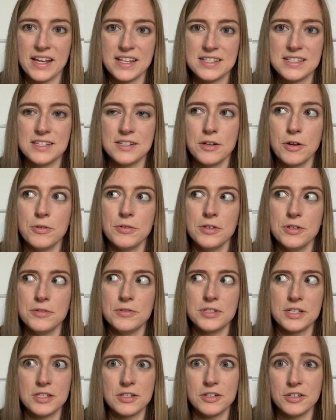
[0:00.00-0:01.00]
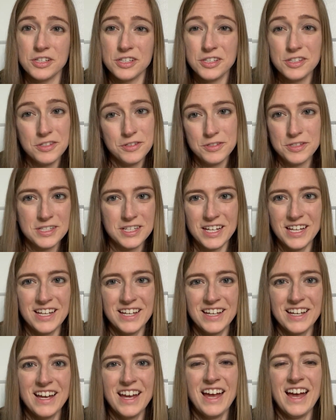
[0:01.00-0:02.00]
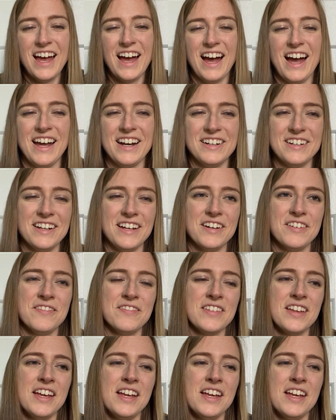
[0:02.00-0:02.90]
I guess no news is good news. I don't know,